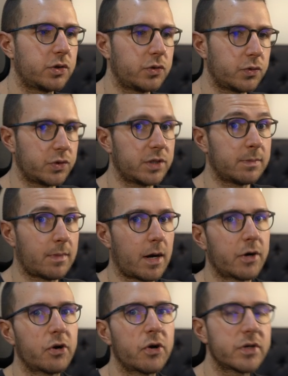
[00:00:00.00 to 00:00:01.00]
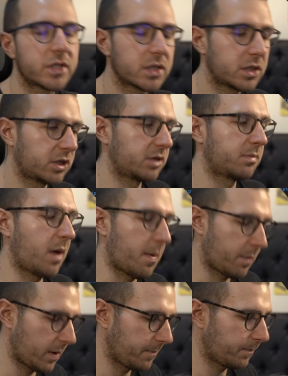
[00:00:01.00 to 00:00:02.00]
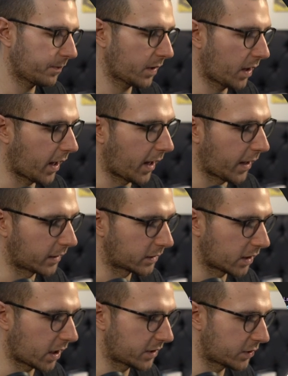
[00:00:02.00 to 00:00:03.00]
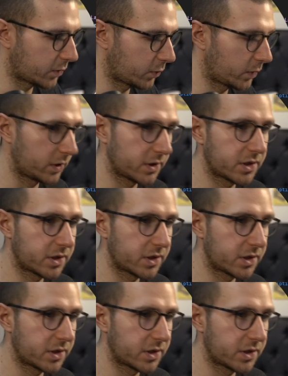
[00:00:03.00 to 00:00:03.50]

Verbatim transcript: to the markers in the map. And as you will